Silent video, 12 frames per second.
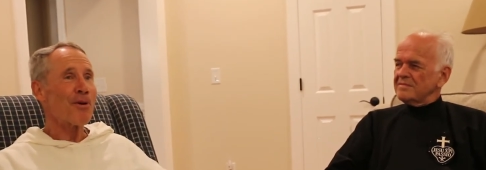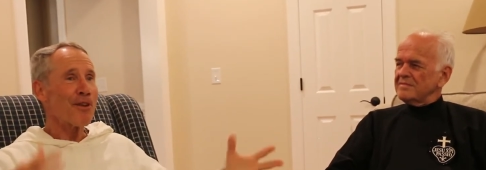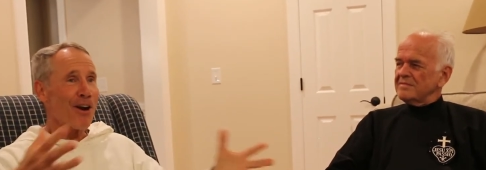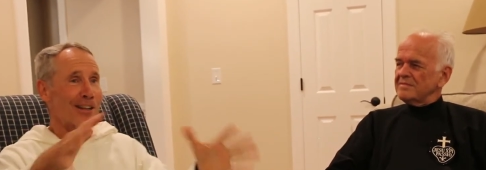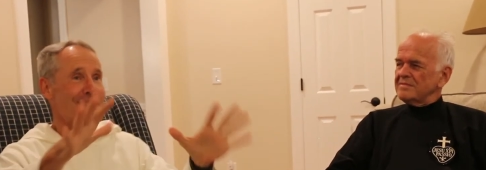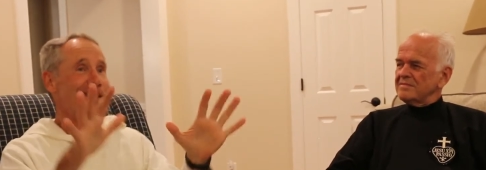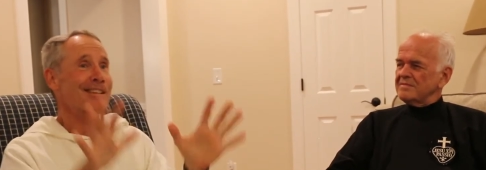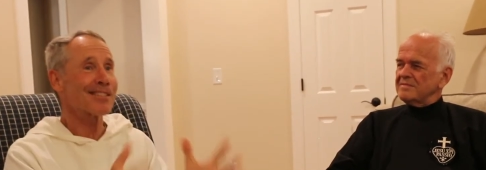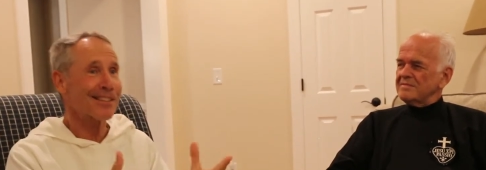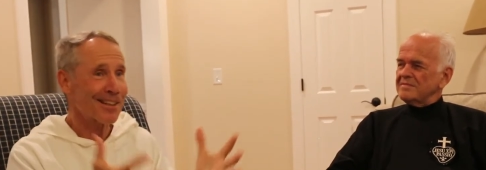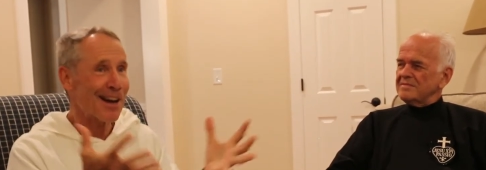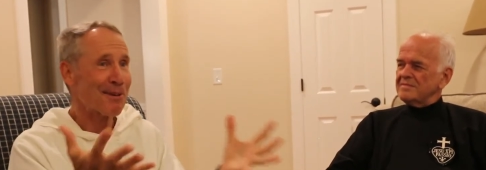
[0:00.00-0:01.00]
Speaker 1: there at six
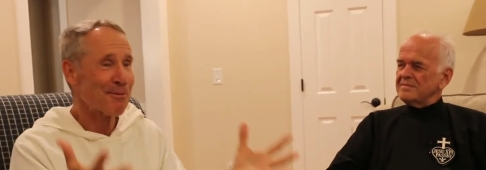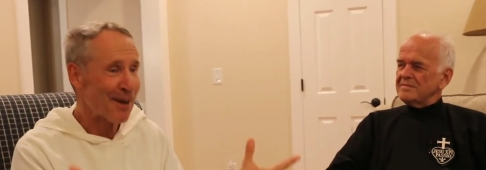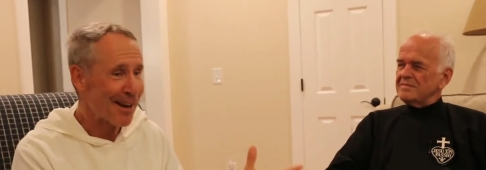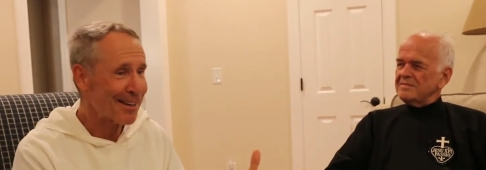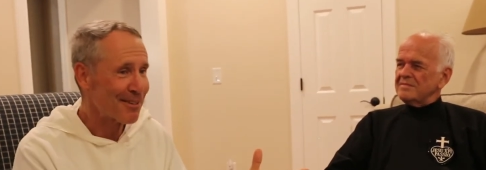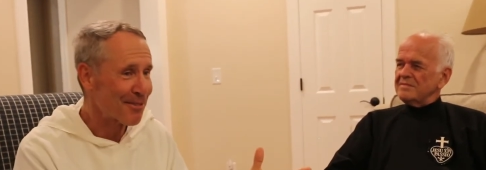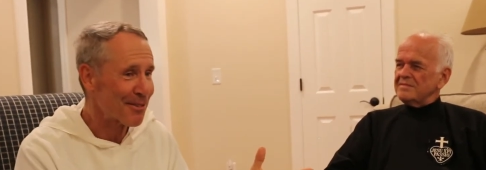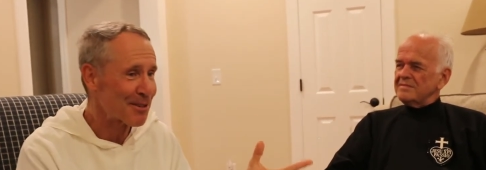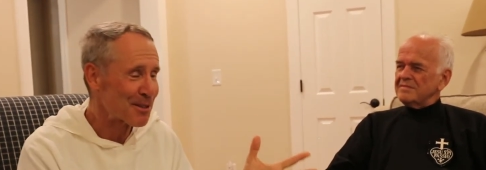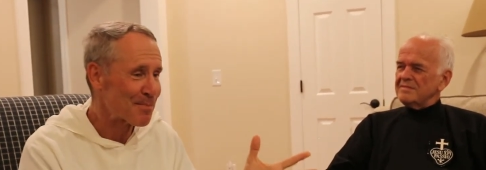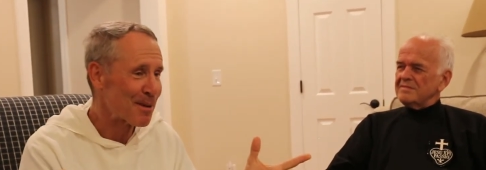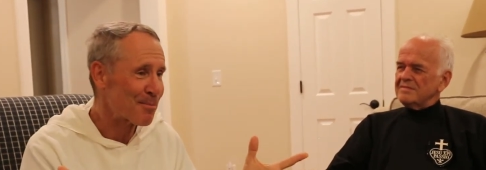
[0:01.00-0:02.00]
o'clock waiting for these
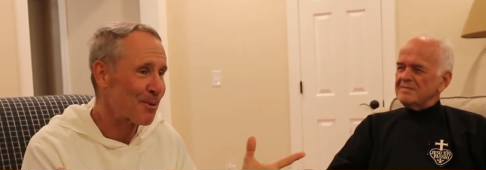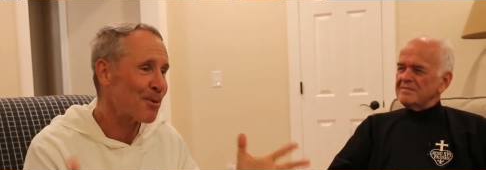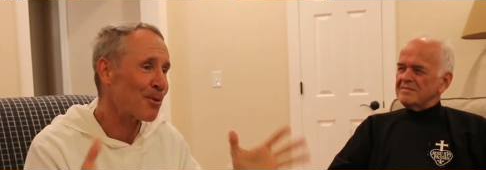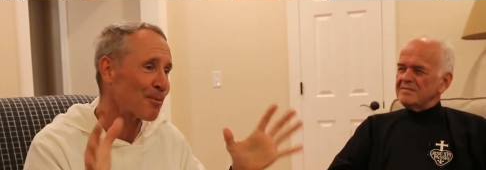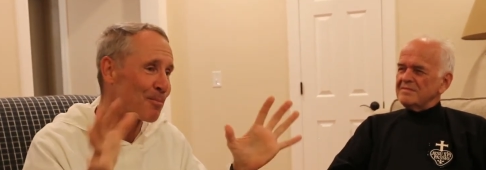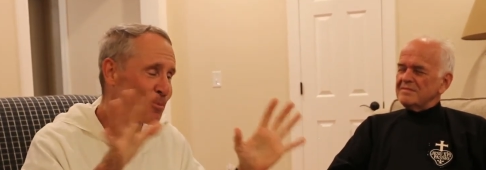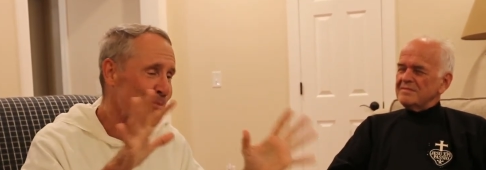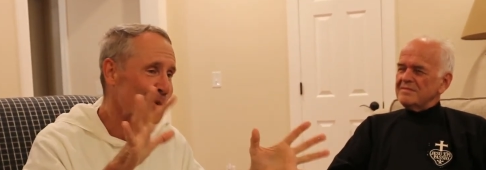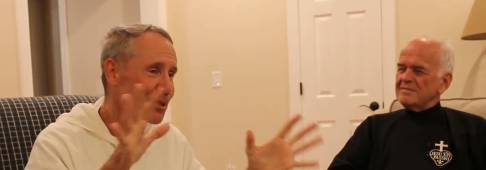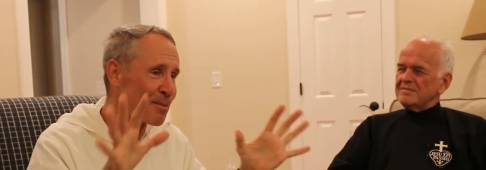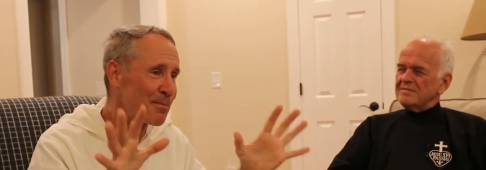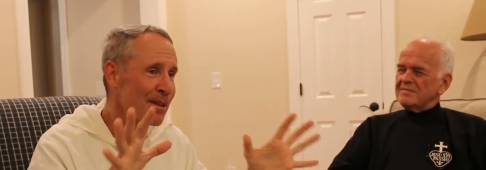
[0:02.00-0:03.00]
people who are supposed
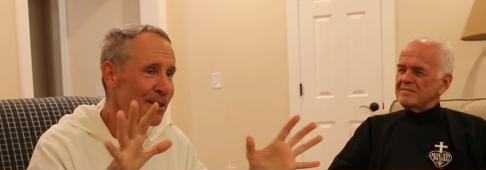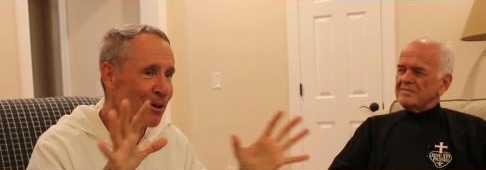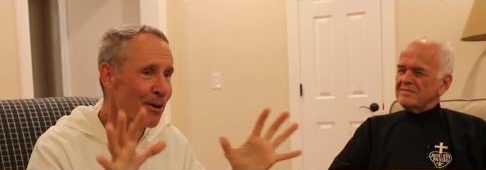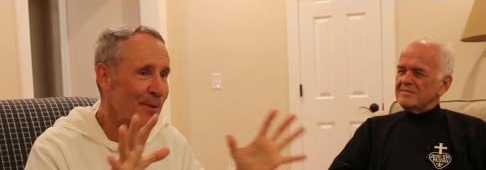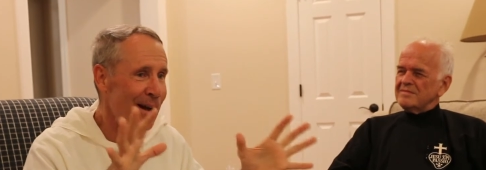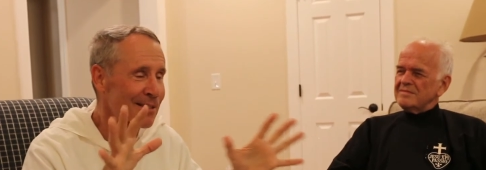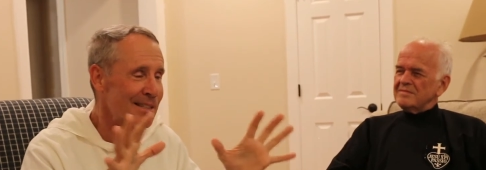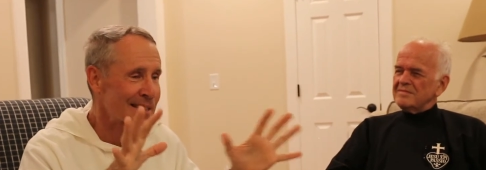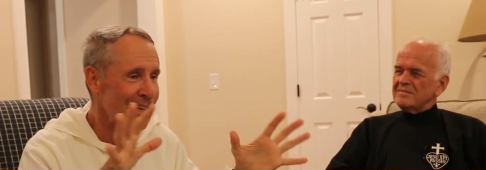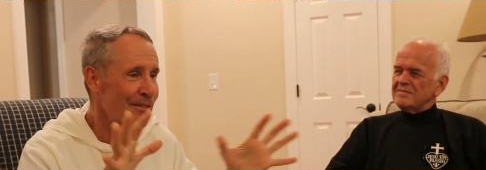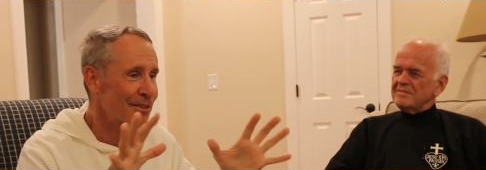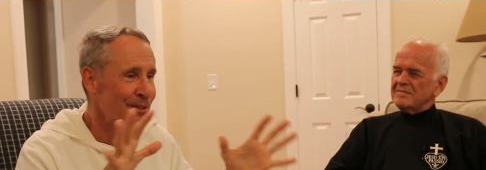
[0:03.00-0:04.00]
to be there around
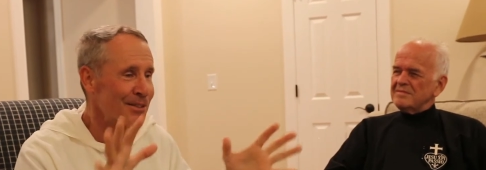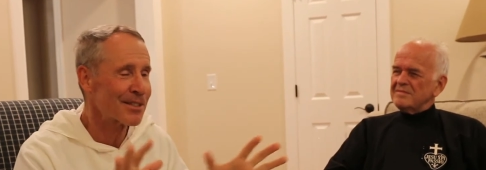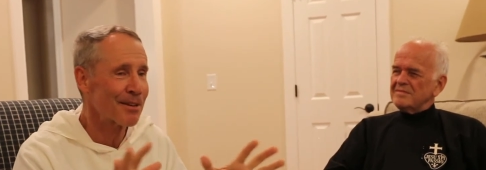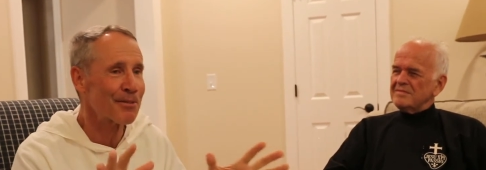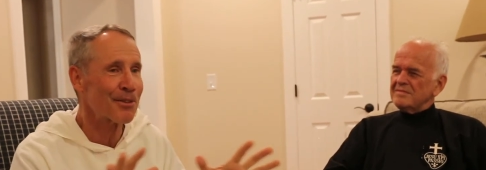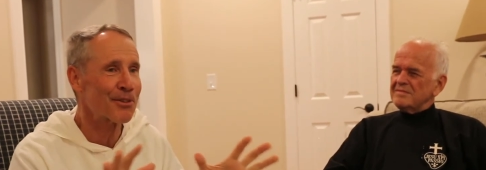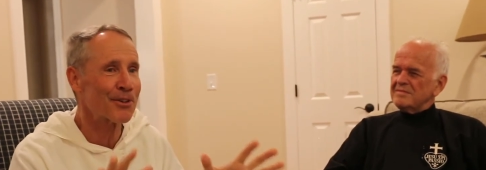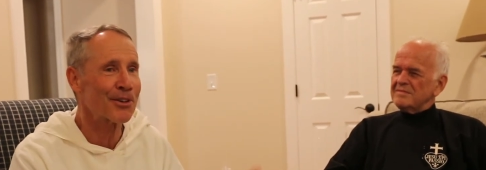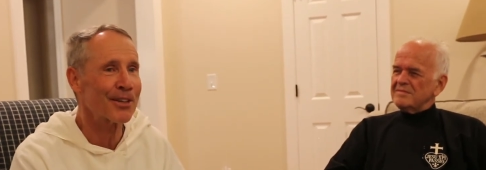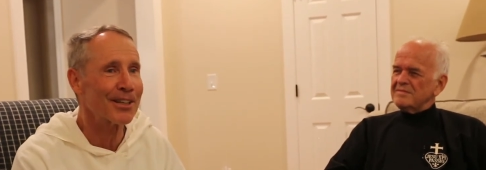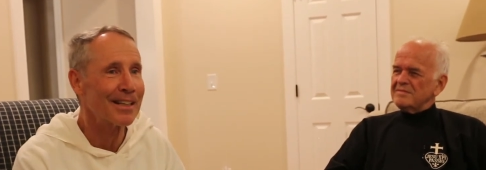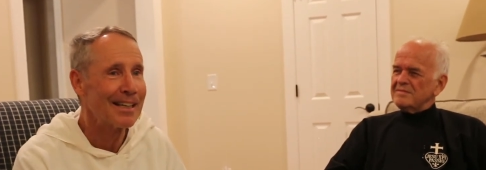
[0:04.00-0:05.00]
seven or seven thirty.